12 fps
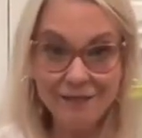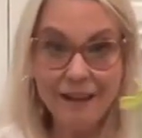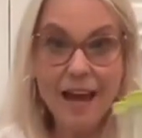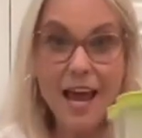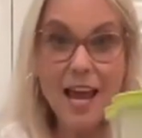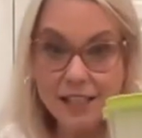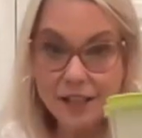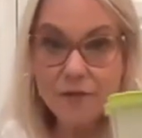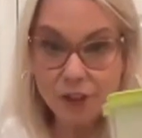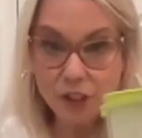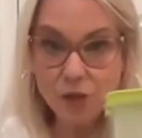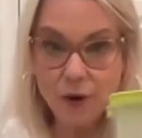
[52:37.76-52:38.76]
eight
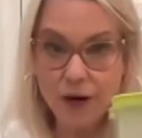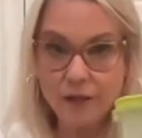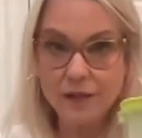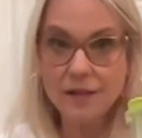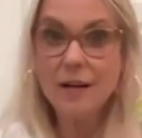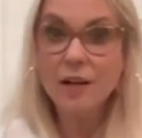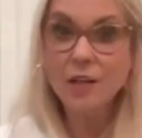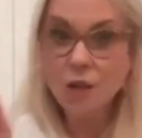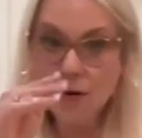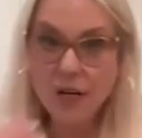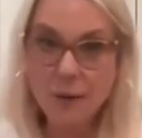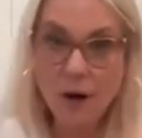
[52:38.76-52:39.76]
fridge smarts. You
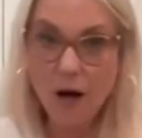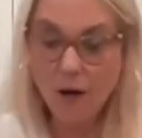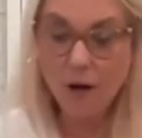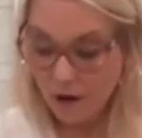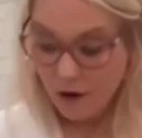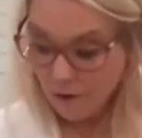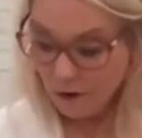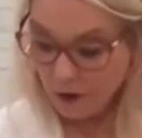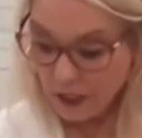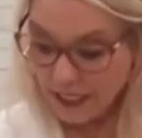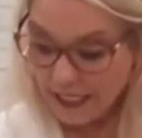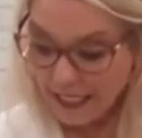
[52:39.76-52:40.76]
get them all for
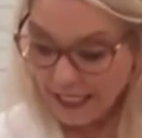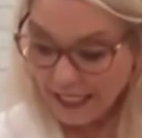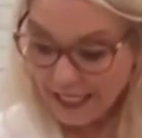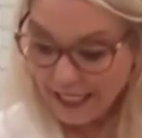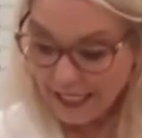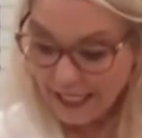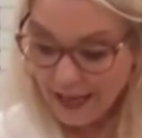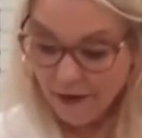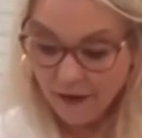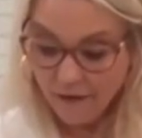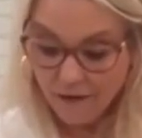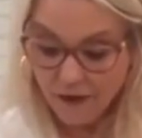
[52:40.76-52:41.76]

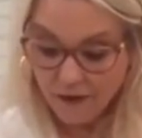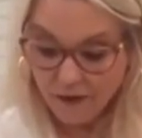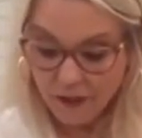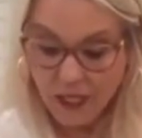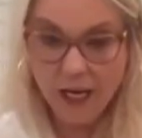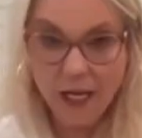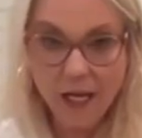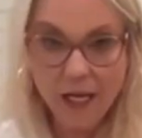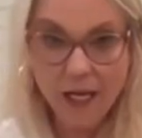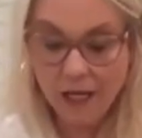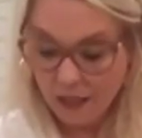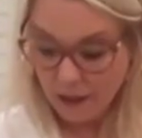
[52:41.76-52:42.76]
6750.
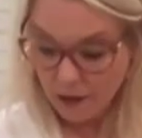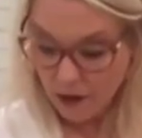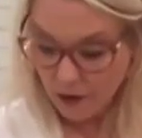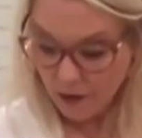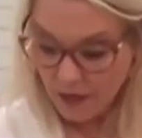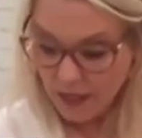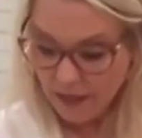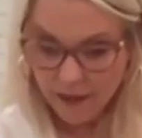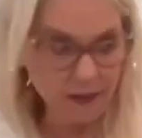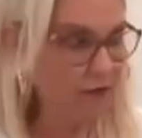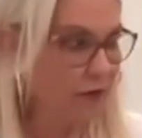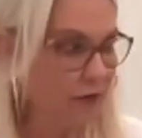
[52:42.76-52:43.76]
No, that's the
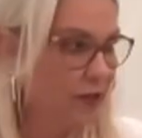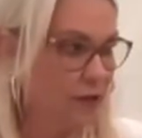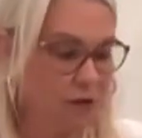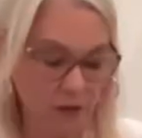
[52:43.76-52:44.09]
Servaliers.